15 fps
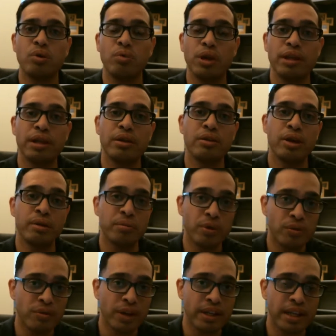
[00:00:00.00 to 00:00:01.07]
way that you're able to
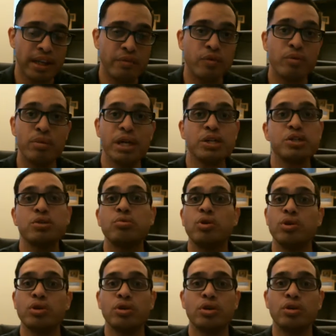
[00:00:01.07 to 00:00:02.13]
find that information? Well,
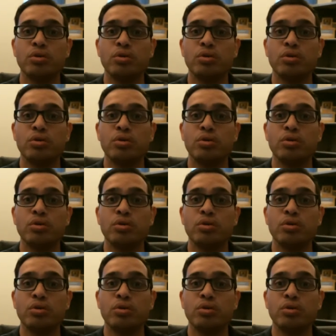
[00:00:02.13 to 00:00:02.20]
you can do